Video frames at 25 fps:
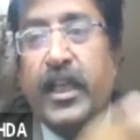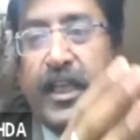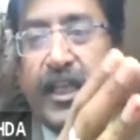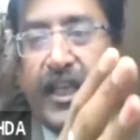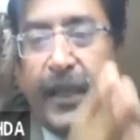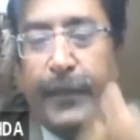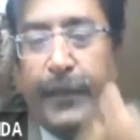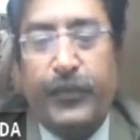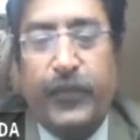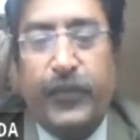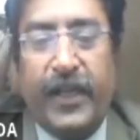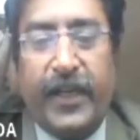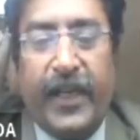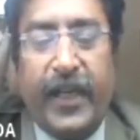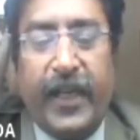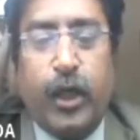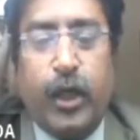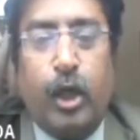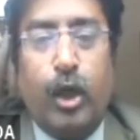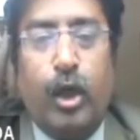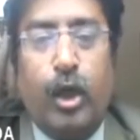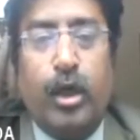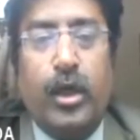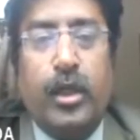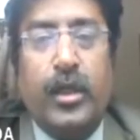Keep the
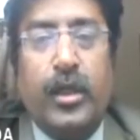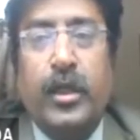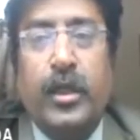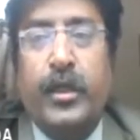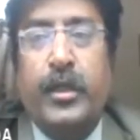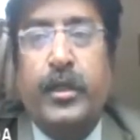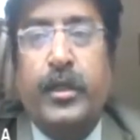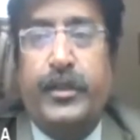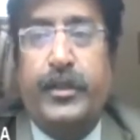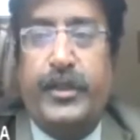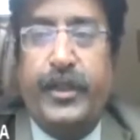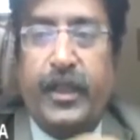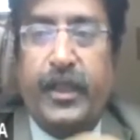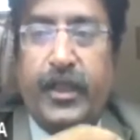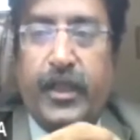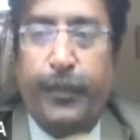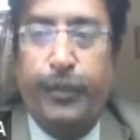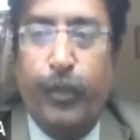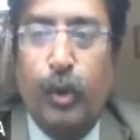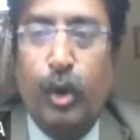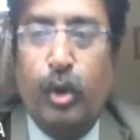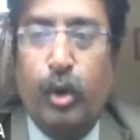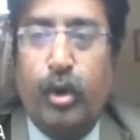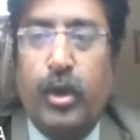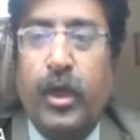record, take a
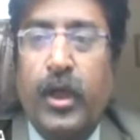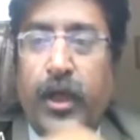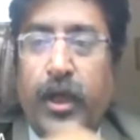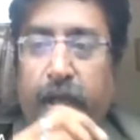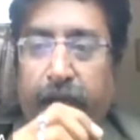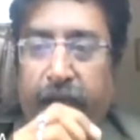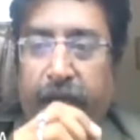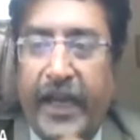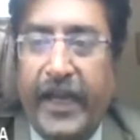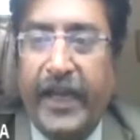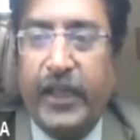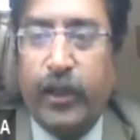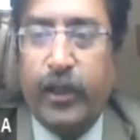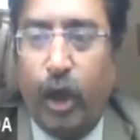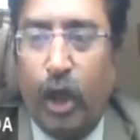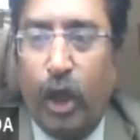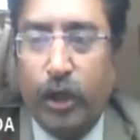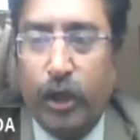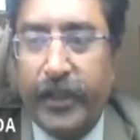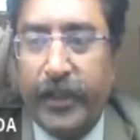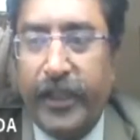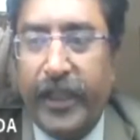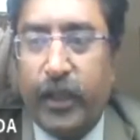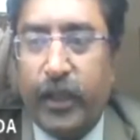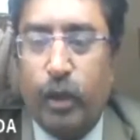book, write all
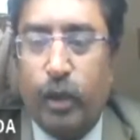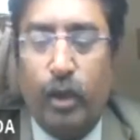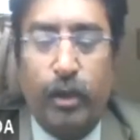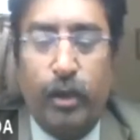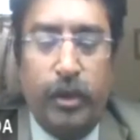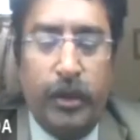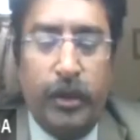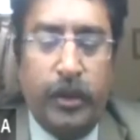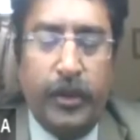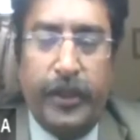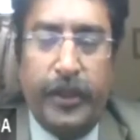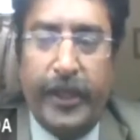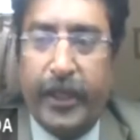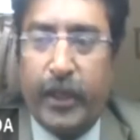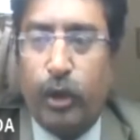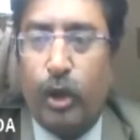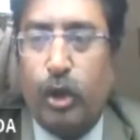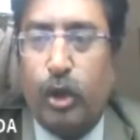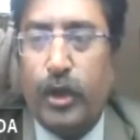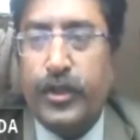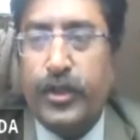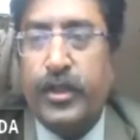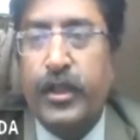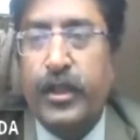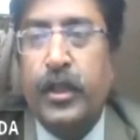the
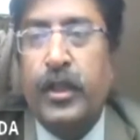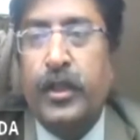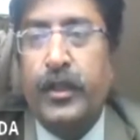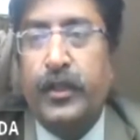records.